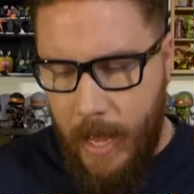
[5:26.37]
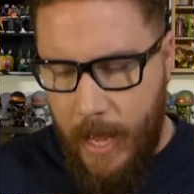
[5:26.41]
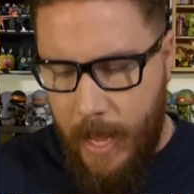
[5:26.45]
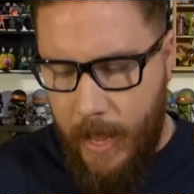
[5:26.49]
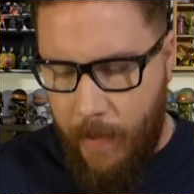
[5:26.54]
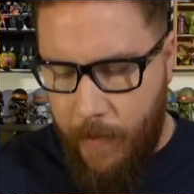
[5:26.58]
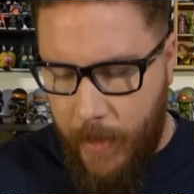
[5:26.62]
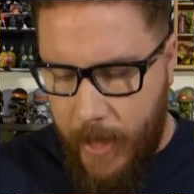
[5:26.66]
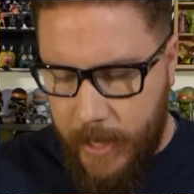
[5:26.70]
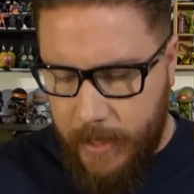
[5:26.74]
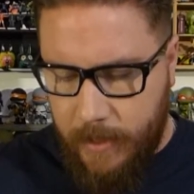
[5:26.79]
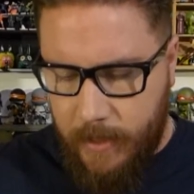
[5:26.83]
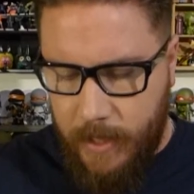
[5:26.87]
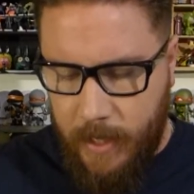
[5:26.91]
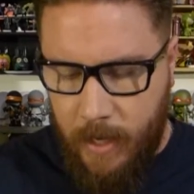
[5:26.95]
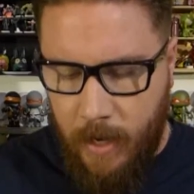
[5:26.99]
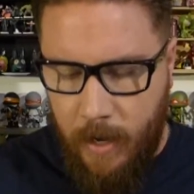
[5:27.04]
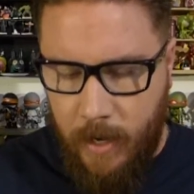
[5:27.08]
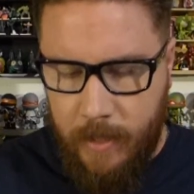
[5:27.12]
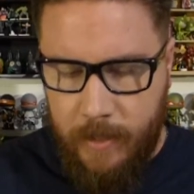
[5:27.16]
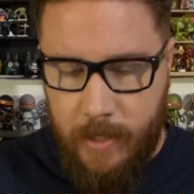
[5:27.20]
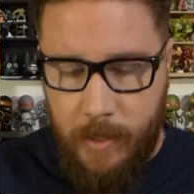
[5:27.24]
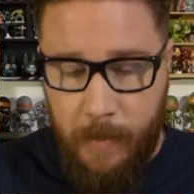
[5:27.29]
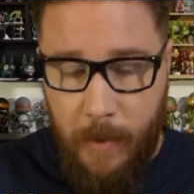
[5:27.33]
And that's the
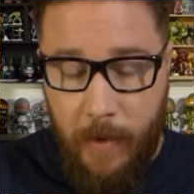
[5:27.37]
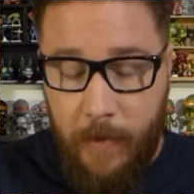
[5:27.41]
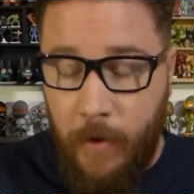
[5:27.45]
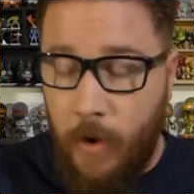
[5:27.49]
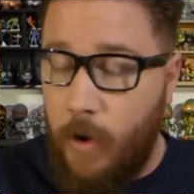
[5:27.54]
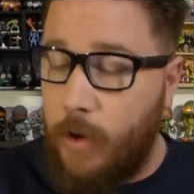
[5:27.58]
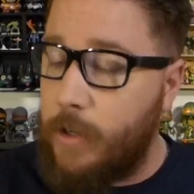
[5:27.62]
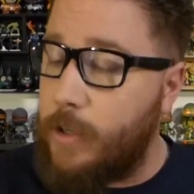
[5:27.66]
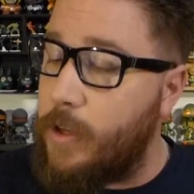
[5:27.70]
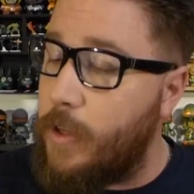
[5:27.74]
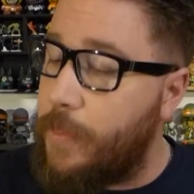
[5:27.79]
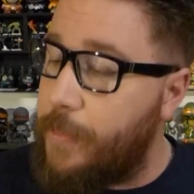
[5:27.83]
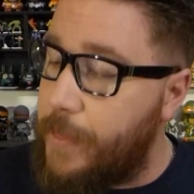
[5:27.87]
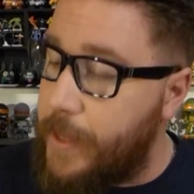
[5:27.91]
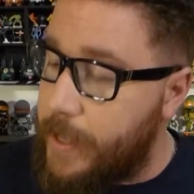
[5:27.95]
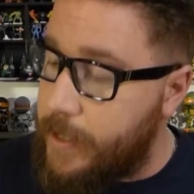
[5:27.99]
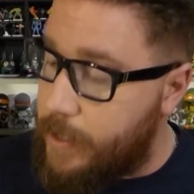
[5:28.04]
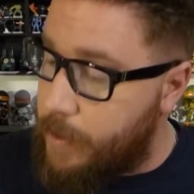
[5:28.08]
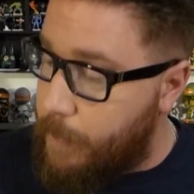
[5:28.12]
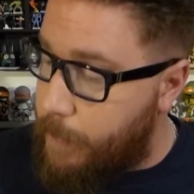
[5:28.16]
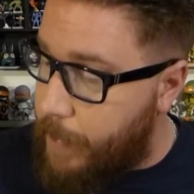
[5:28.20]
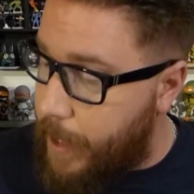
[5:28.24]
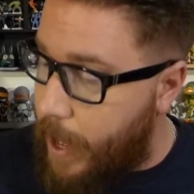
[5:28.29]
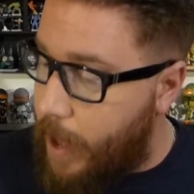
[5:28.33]
concept. I've heard good
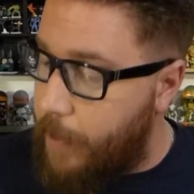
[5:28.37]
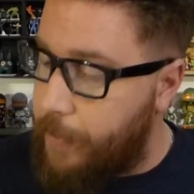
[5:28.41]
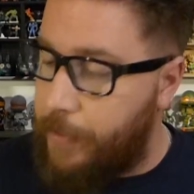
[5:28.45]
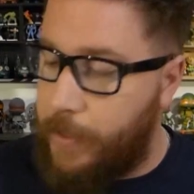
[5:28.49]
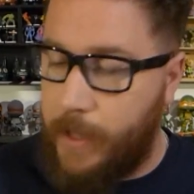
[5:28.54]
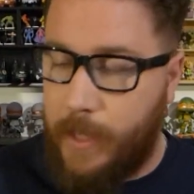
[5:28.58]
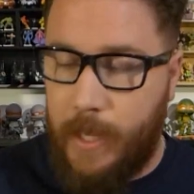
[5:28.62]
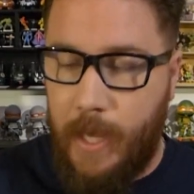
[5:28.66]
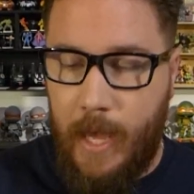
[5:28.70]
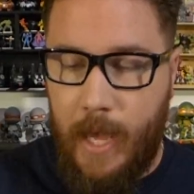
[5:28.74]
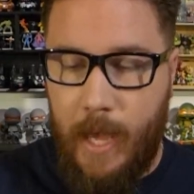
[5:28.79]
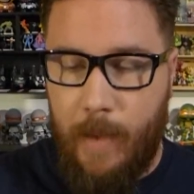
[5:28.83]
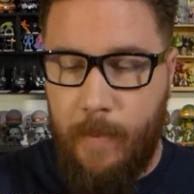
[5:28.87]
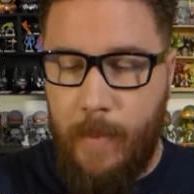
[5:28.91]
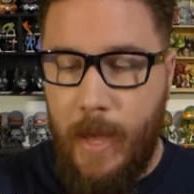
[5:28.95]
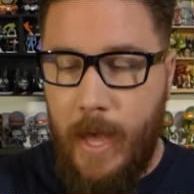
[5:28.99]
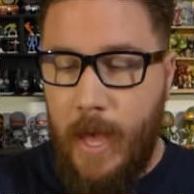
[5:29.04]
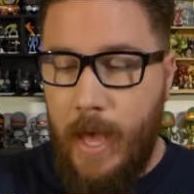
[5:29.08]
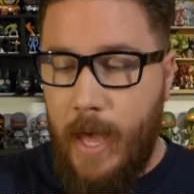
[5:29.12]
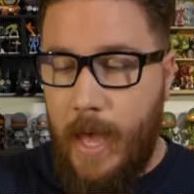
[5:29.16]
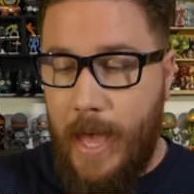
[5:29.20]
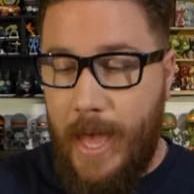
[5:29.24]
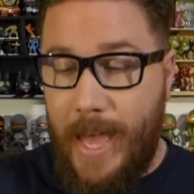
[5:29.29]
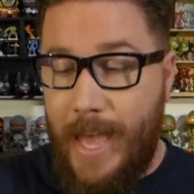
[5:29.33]
things about the game,
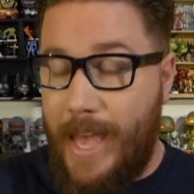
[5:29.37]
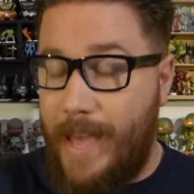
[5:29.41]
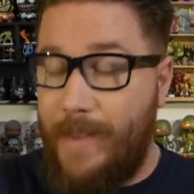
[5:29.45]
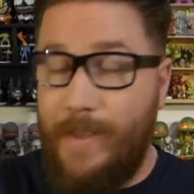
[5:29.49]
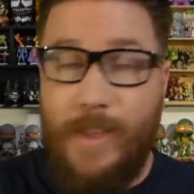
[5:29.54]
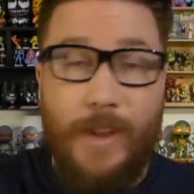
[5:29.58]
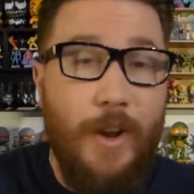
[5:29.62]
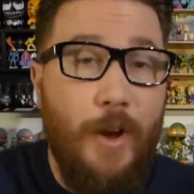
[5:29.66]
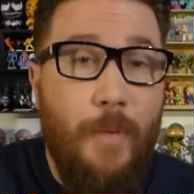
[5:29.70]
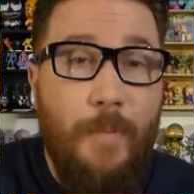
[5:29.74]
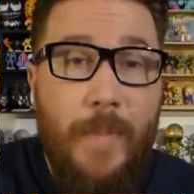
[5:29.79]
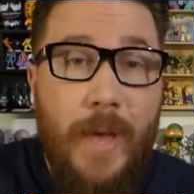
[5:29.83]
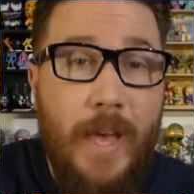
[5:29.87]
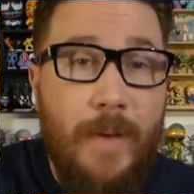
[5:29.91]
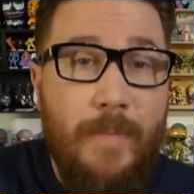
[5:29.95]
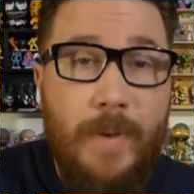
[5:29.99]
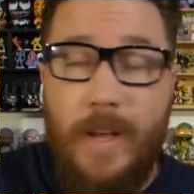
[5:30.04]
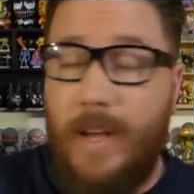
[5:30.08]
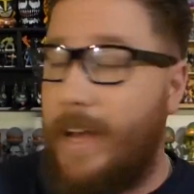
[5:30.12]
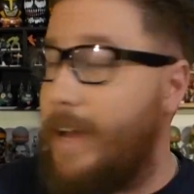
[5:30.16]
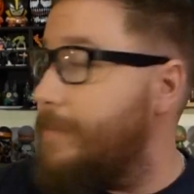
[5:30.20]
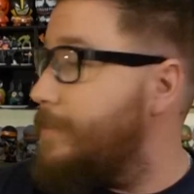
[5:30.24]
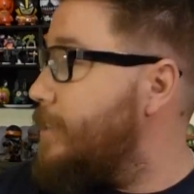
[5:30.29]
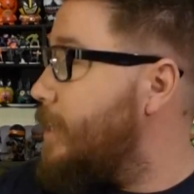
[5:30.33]
and you know, maybe
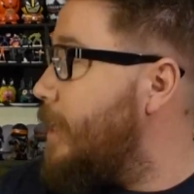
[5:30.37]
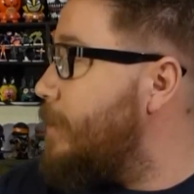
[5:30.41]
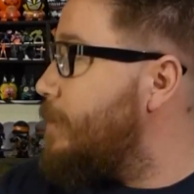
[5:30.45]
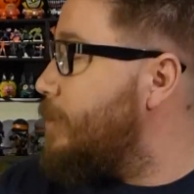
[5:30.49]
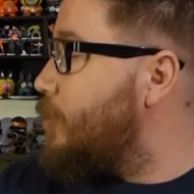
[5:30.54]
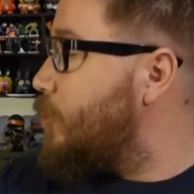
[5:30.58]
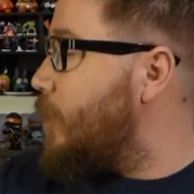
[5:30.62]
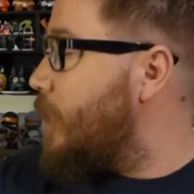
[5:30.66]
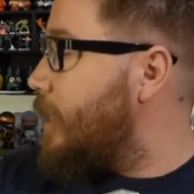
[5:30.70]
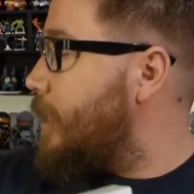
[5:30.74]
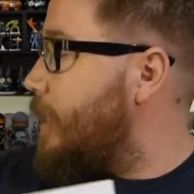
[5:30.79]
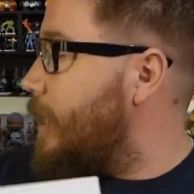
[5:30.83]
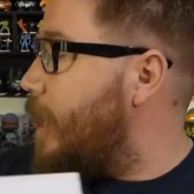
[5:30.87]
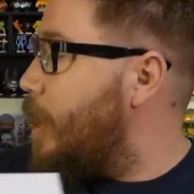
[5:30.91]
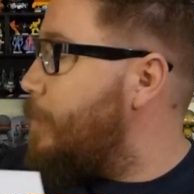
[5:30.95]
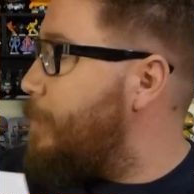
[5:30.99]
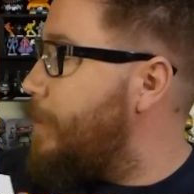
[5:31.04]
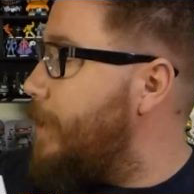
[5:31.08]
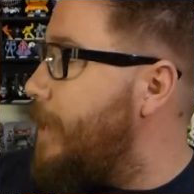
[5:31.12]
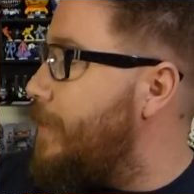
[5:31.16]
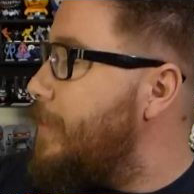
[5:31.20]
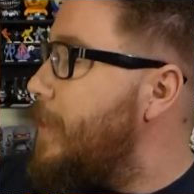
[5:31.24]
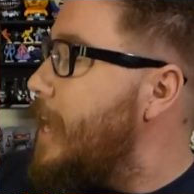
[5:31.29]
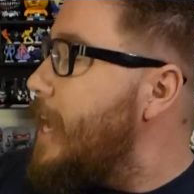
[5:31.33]
I'll have time to check it out,
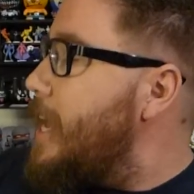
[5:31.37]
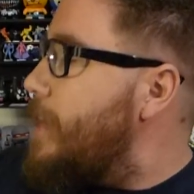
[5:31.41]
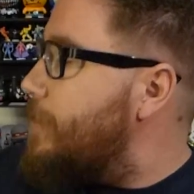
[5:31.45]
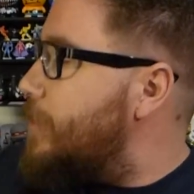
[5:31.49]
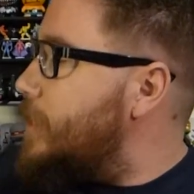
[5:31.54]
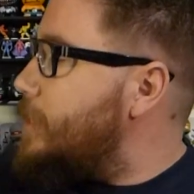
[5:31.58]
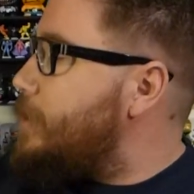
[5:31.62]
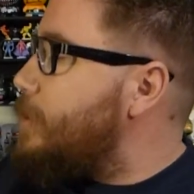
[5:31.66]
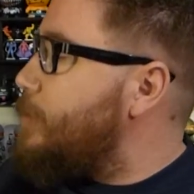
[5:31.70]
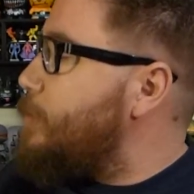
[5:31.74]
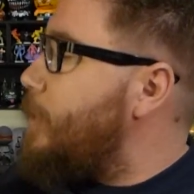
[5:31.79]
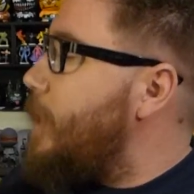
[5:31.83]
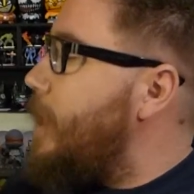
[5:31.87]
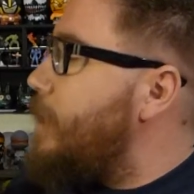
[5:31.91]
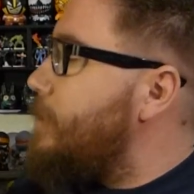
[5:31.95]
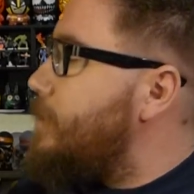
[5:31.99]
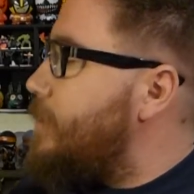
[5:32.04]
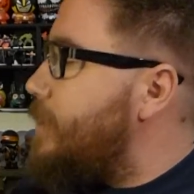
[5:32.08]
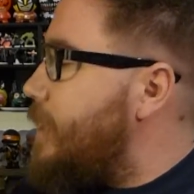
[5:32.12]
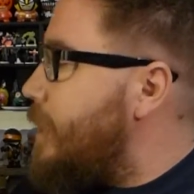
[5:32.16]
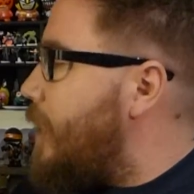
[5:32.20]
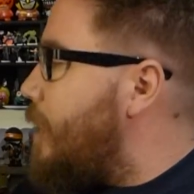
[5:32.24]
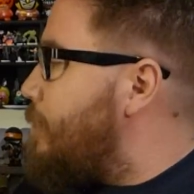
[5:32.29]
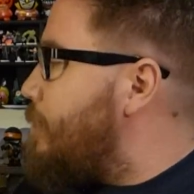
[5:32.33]
but this is why I was
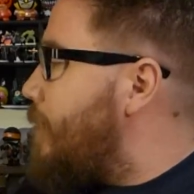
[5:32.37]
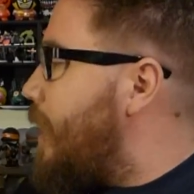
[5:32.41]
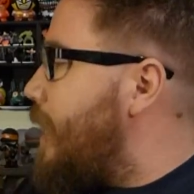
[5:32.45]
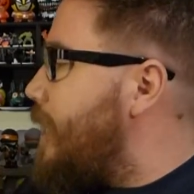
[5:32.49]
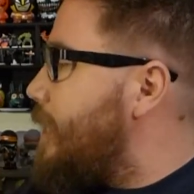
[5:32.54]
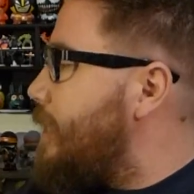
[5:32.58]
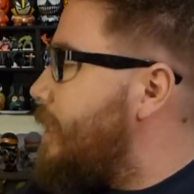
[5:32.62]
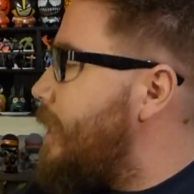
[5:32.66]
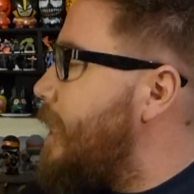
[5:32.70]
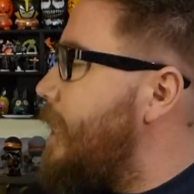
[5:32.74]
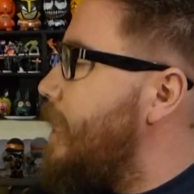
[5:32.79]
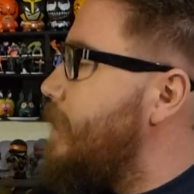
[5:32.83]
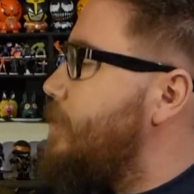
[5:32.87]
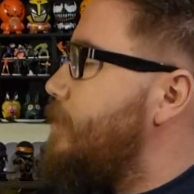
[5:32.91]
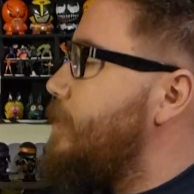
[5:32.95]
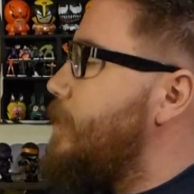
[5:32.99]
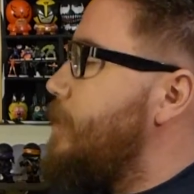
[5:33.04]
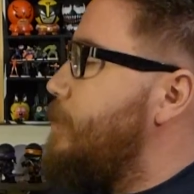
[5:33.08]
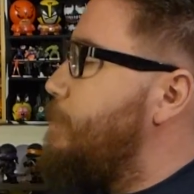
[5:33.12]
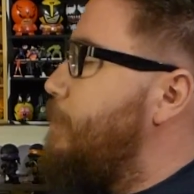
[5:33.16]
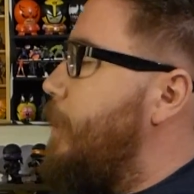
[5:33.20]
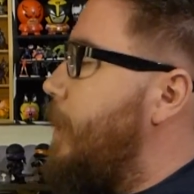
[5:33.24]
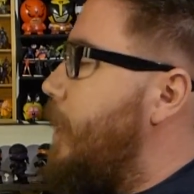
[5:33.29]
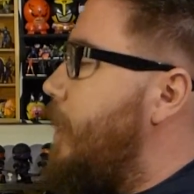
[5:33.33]
saying I might cancel
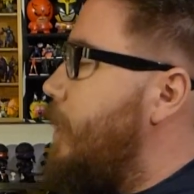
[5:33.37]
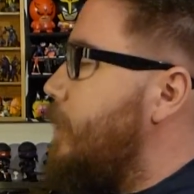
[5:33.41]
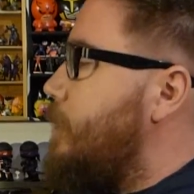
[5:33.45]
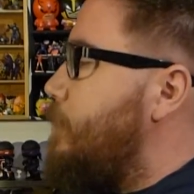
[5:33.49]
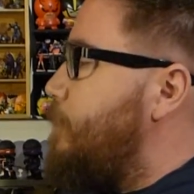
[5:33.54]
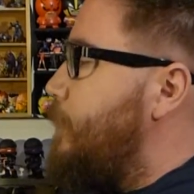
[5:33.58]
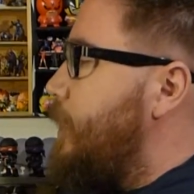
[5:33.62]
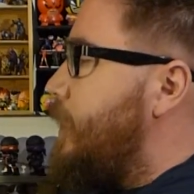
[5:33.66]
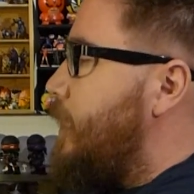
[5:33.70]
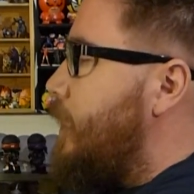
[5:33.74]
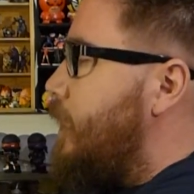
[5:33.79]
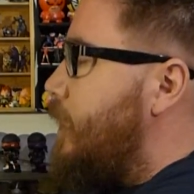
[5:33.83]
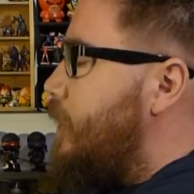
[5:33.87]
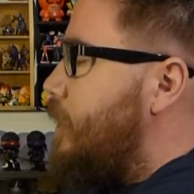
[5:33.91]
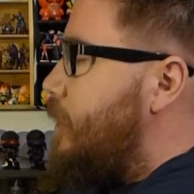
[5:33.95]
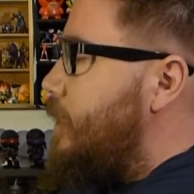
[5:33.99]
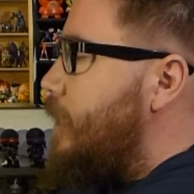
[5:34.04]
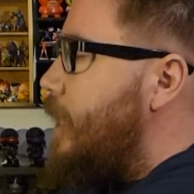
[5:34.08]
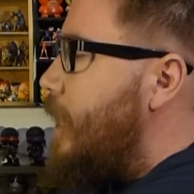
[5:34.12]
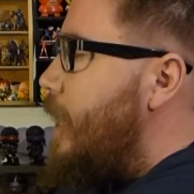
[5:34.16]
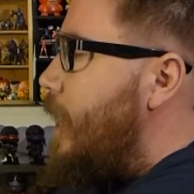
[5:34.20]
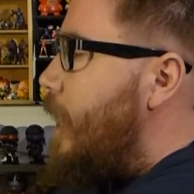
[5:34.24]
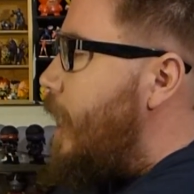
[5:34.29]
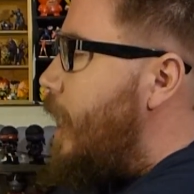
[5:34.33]
this box,
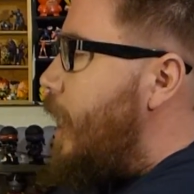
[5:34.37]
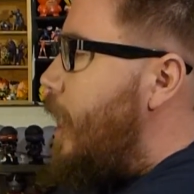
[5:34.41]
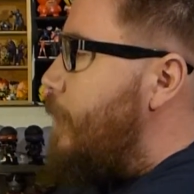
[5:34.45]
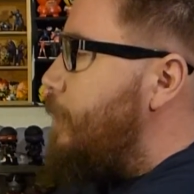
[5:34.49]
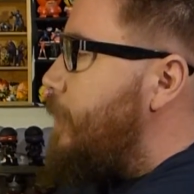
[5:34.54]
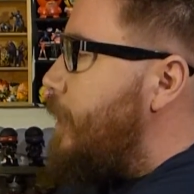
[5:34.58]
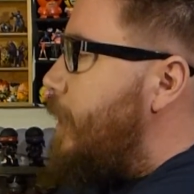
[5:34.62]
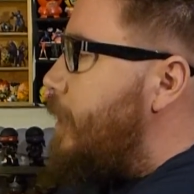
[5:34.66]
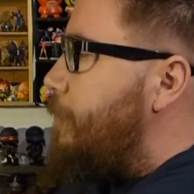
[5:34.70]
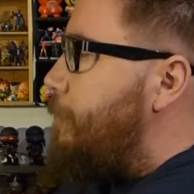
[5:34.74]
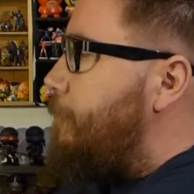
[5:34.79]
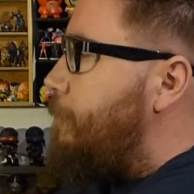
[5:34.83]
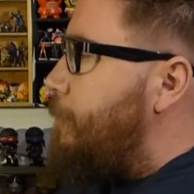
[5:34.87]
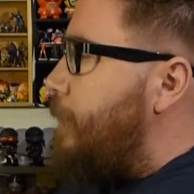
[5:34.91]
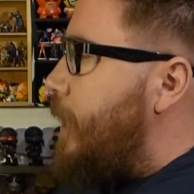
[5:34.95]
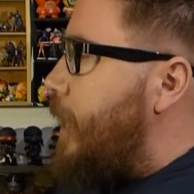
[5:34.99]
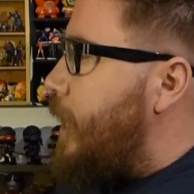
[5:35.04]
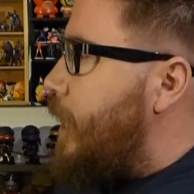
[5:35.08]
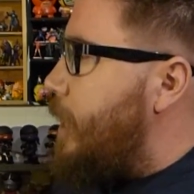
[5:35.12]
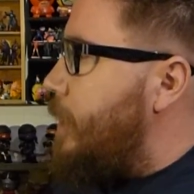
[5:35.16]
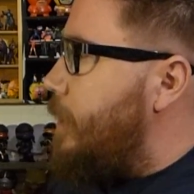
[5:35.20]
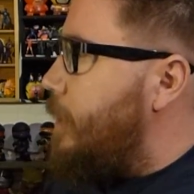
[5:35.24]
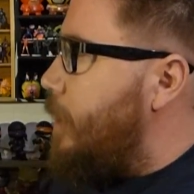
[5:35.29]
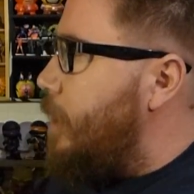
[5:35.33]
because I'm not a
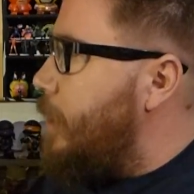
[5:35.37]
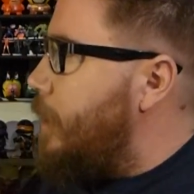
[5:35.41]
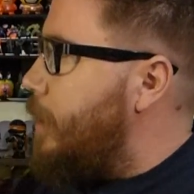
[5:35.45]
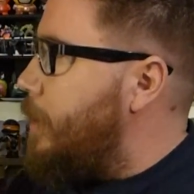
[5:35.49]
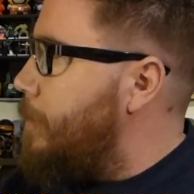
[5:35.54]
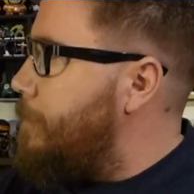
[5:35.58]
fan.